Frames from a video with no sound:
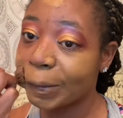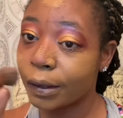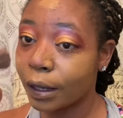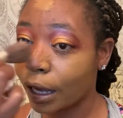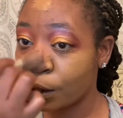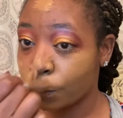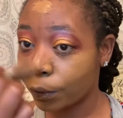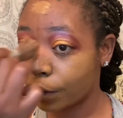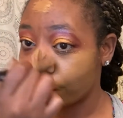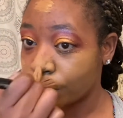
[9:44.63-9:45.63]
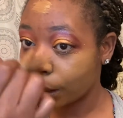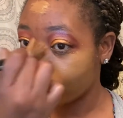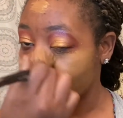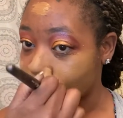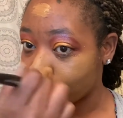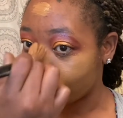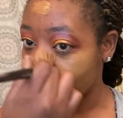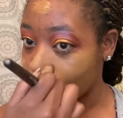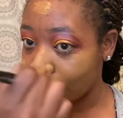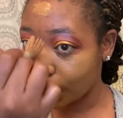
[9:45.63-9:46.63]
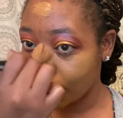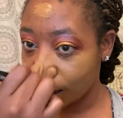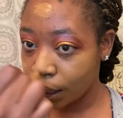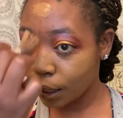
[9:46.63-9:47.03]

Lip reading: I don't wear full coverage every day,